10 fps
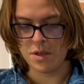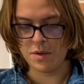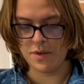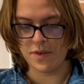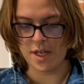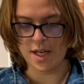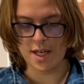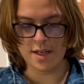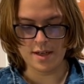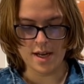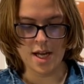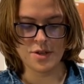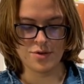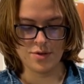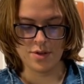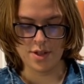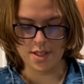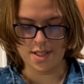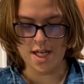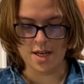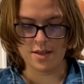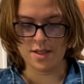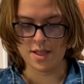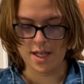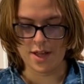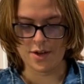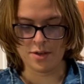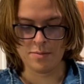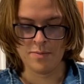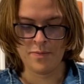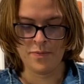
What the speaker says: We've got natural Italian leather.